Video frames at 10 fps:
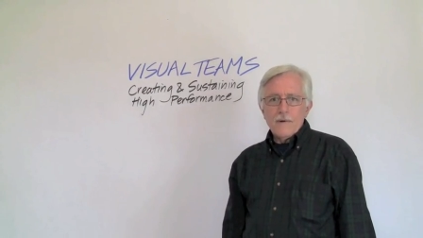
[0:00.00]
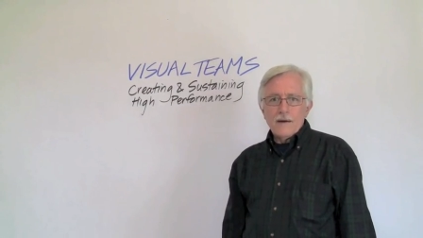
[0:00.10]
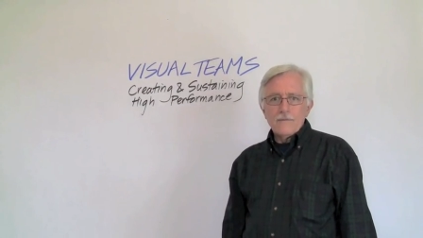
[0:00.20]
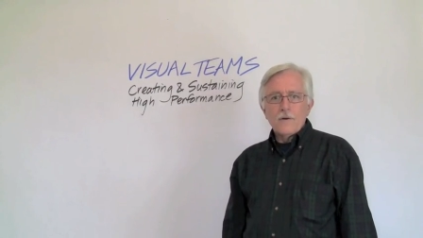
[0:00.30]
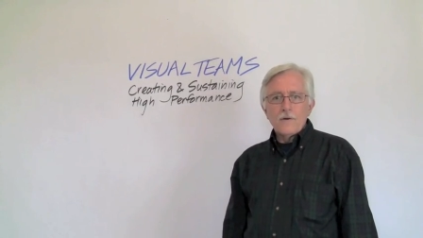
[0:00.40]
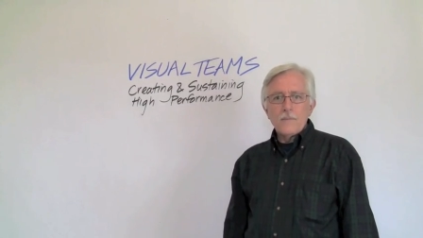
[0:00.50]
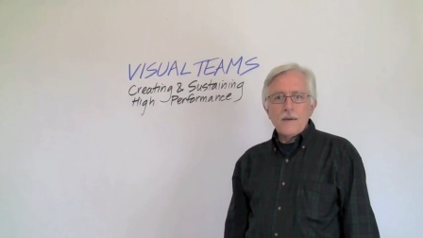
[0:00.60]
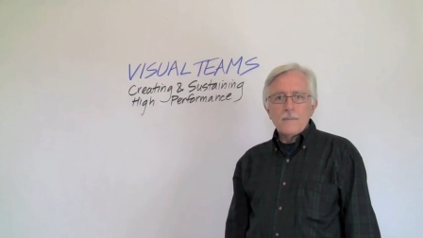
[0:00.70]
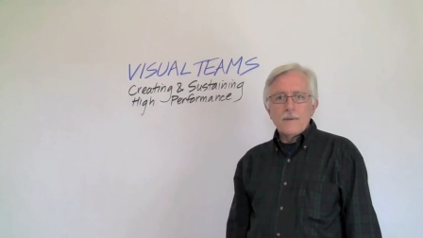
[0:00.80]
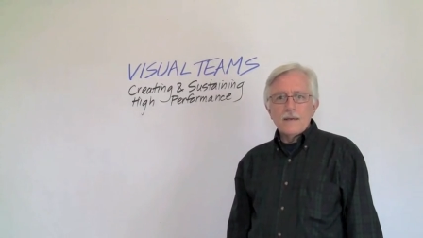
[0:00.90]
I've heard
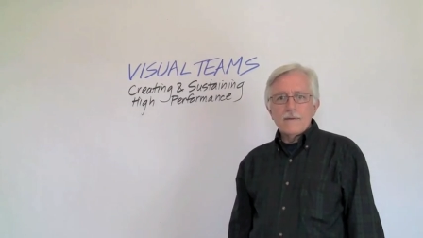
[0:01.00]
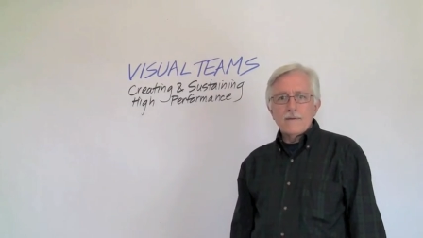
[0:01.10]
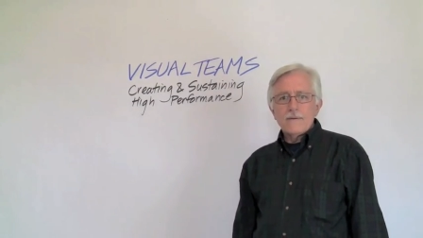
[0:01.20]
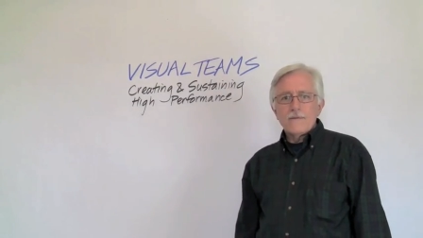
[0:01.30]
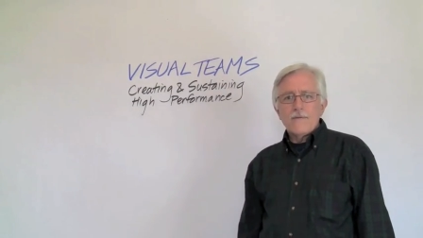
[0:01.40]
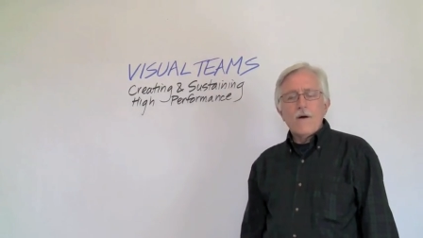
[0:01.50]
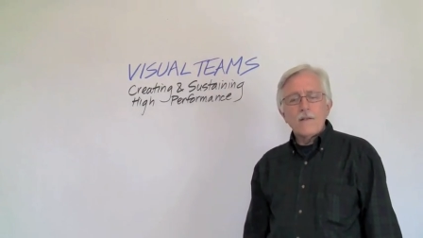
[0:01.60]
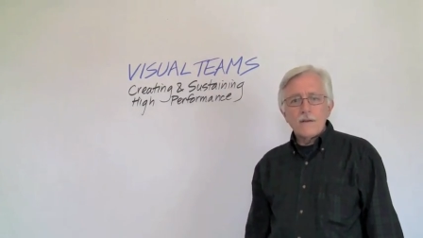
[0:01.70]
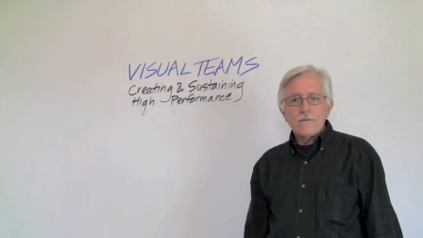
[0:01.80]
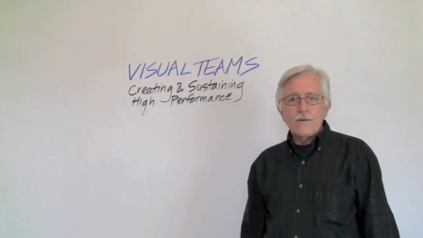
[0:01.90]
about Pegasus and
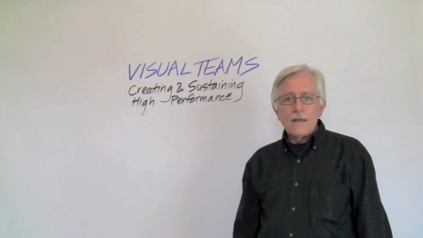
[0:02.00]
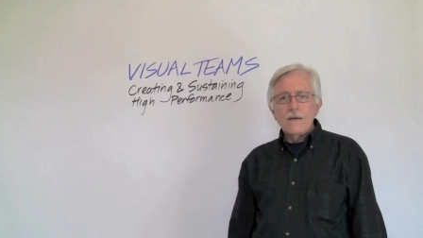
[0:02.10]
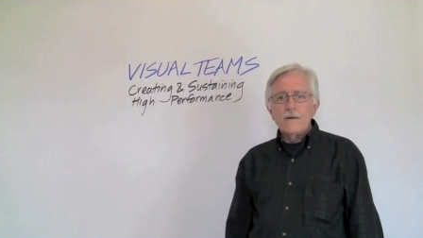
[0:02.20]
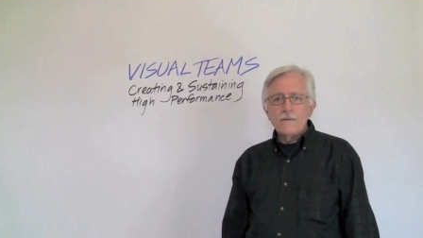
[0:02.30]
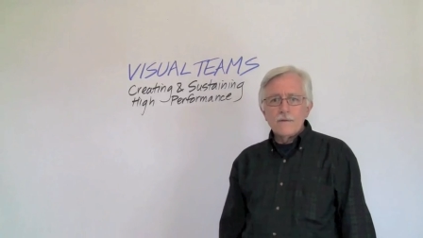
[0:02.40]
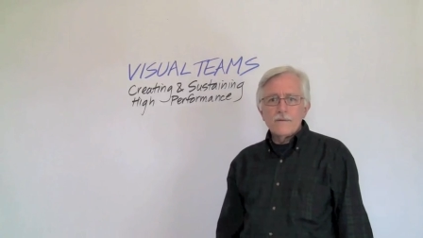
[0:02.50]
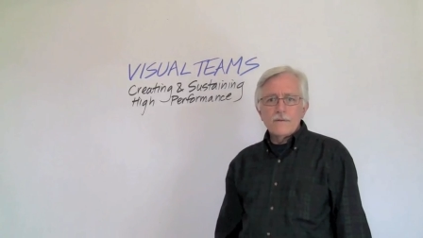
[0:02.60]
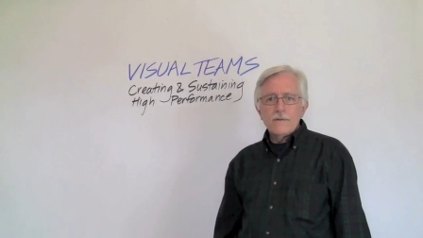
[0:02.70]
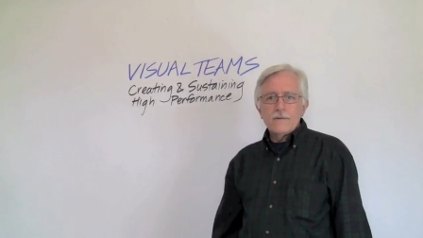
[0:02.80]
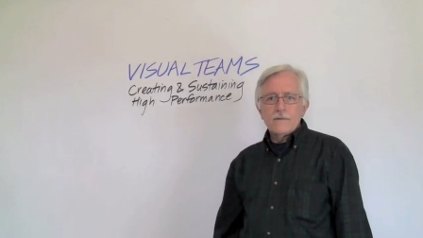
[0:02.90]
followed it for years, ever
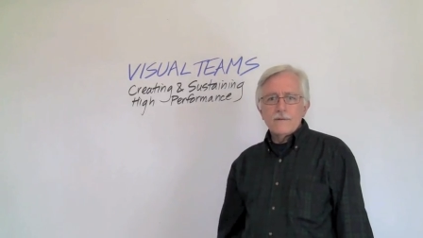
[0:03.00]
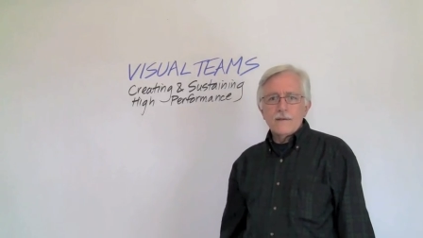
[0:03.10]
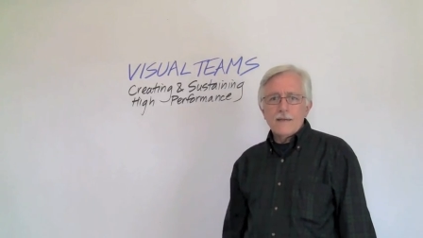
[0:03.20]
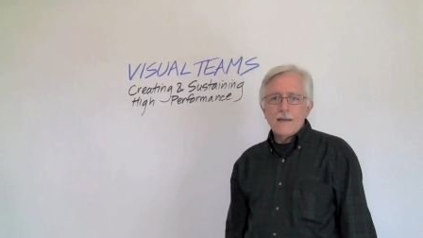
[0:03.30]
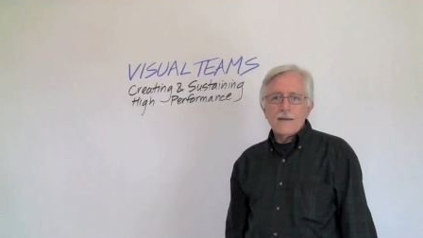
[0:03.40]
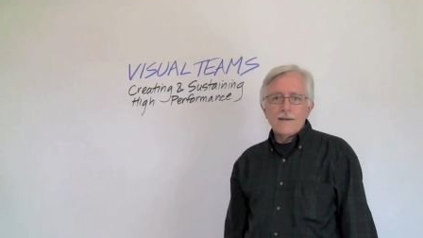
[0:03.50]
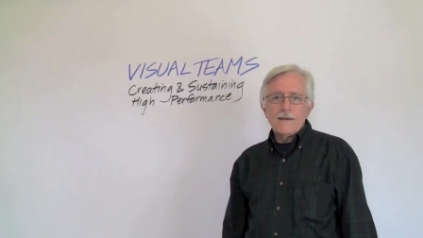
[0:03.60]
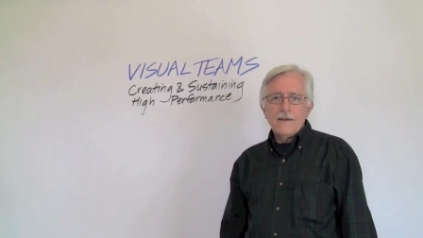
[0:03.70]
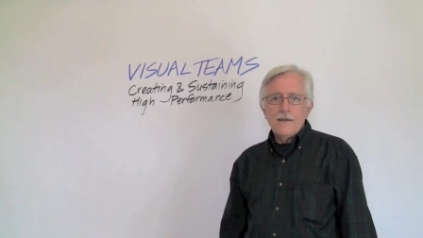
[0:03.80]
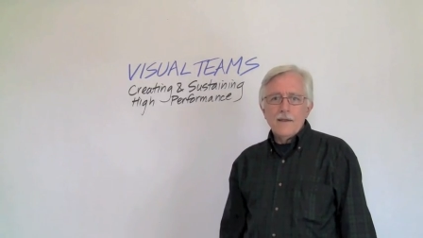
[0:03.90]
since
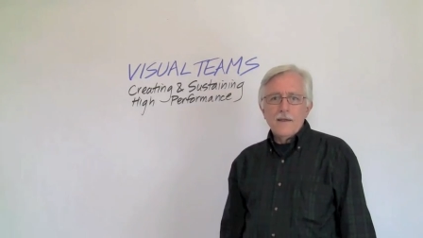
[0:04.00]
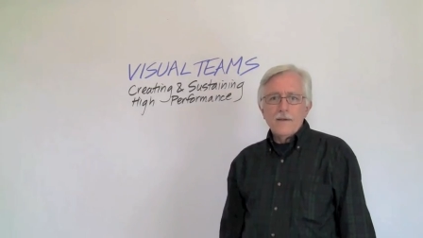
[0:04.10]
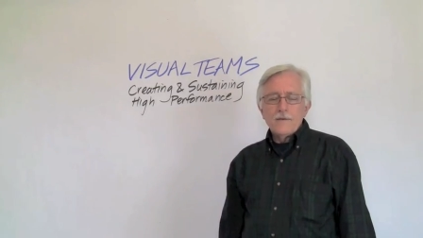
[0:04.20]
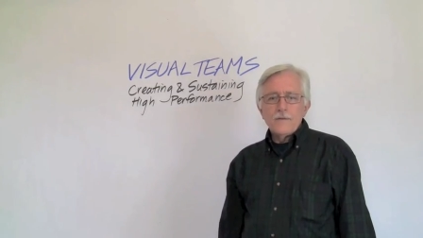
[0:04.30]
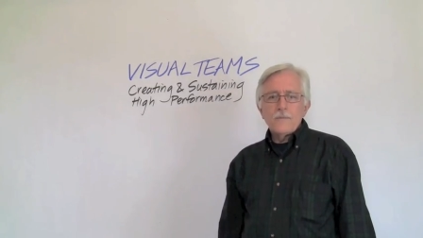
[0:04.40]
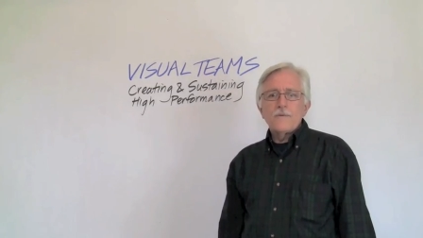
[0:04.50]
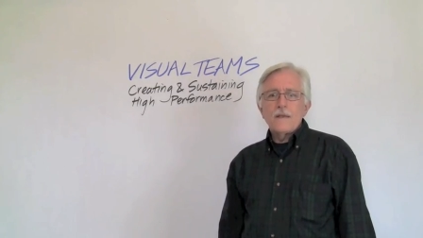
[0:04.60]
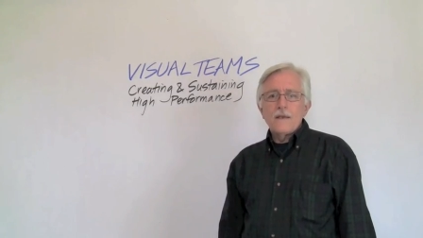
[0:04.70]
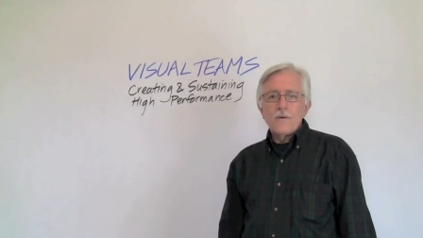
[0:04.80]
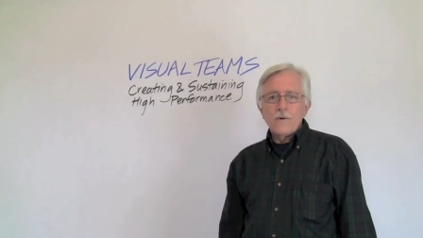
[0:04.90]
attending systems
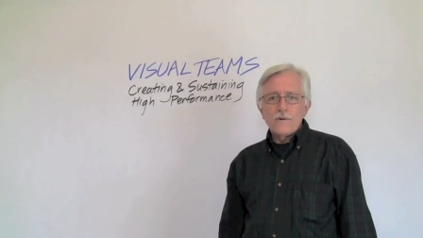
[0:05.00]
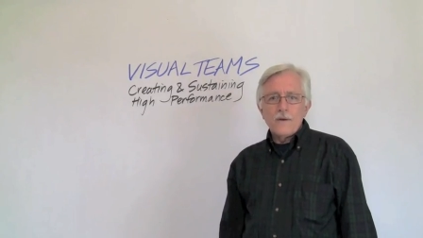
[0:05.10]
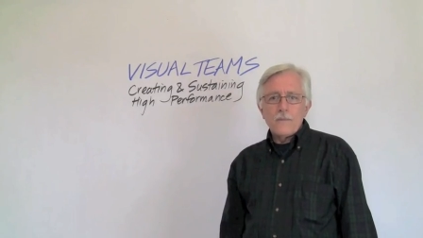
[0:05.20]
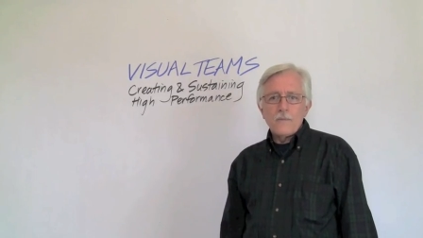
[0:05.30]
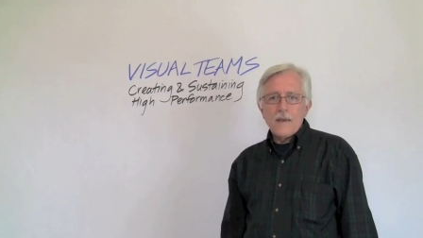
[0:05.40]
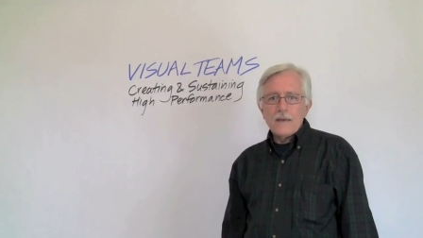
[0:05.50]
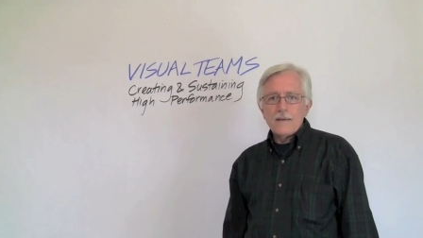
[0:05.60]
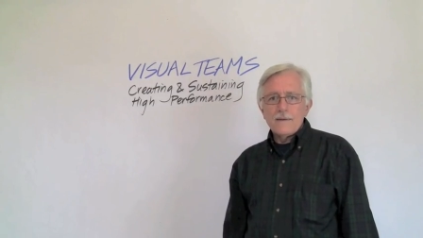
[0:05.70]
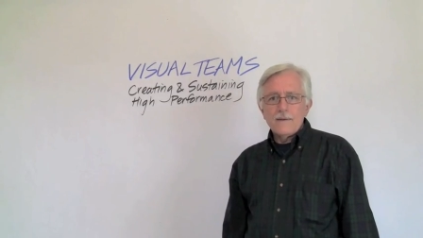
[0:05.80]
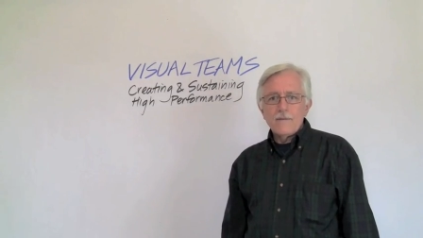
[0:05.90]
thinking workshops back in
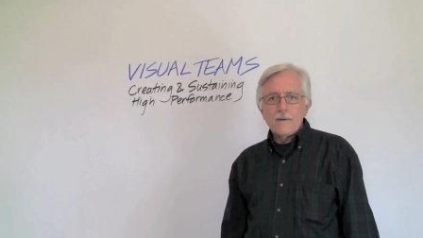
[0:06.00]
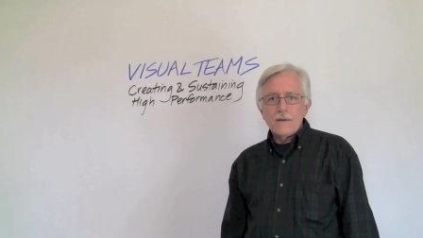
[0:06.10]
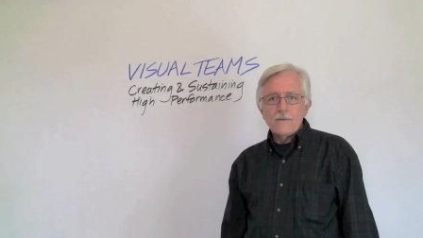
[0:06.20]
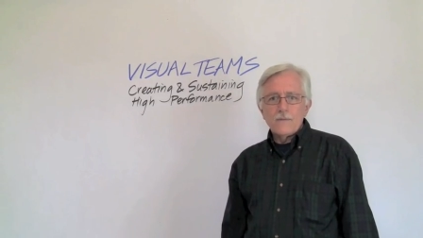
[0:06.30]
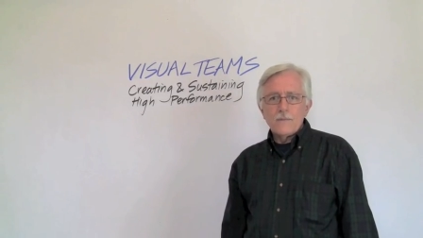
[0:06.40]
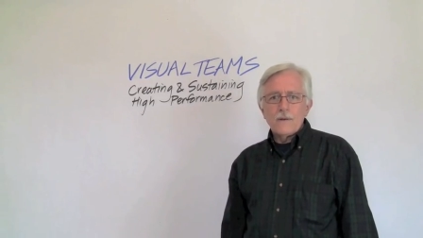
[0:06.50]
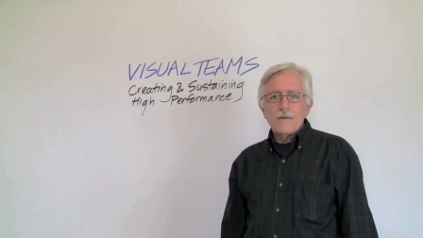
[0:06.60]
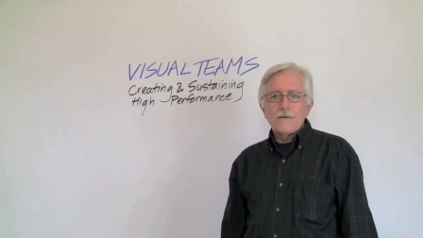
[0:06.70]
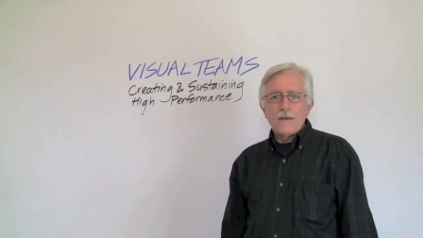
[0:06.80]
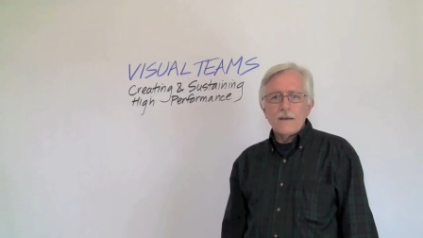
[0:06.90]
the 70s with
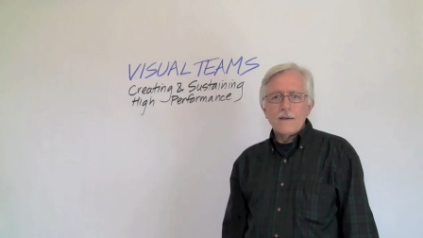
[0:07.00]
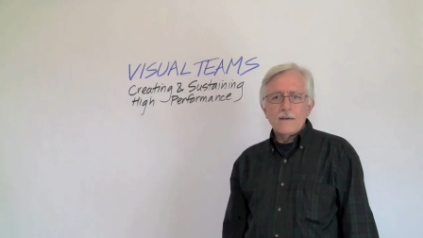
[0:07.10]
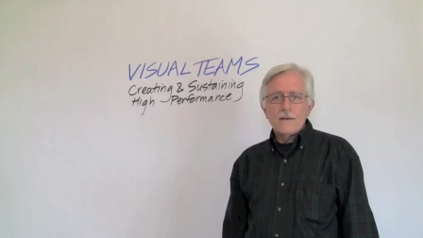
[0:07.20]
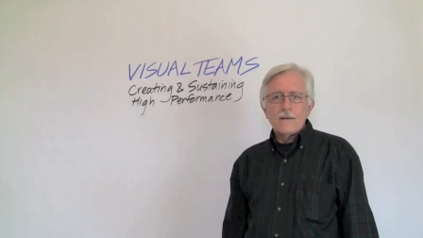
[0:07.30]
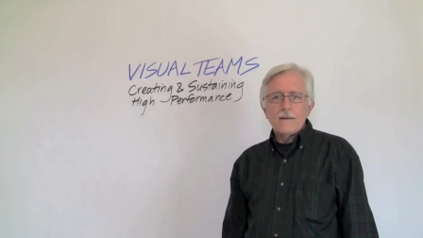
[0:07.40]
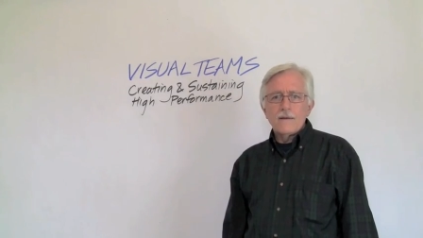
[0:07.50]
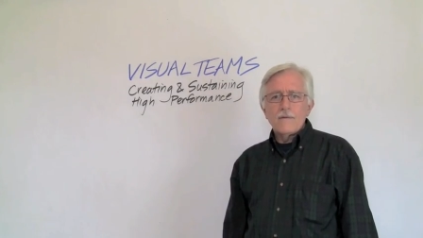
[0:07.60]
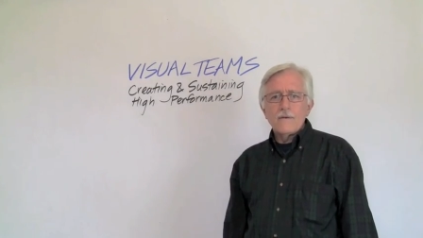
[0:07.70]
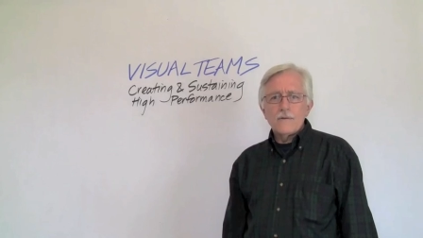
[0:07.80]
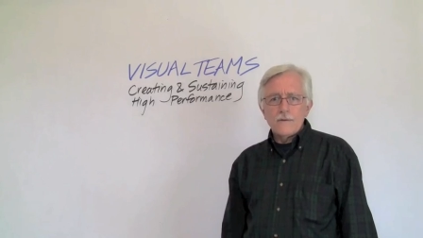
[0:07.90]
Peter Senge and
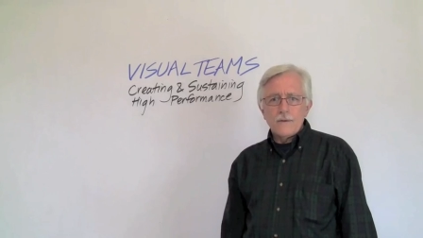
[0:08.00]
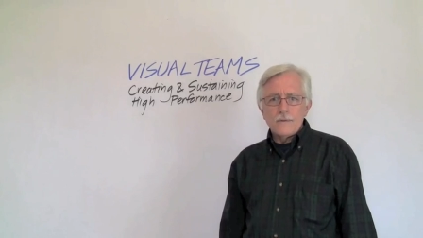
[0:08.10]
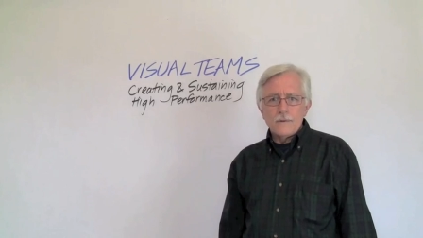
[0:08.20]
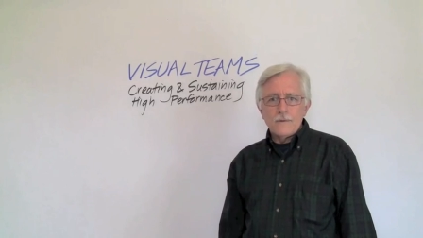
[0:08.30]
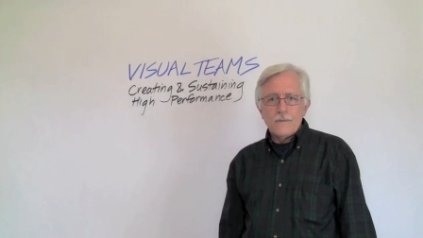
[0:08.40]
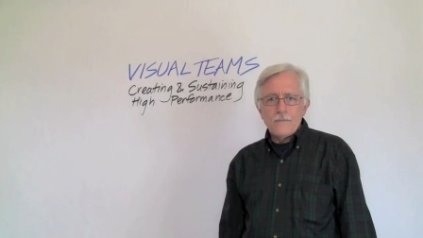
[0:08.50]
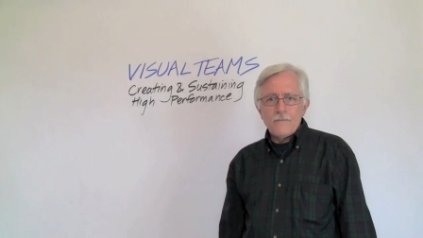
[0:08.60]
Innovation Associates.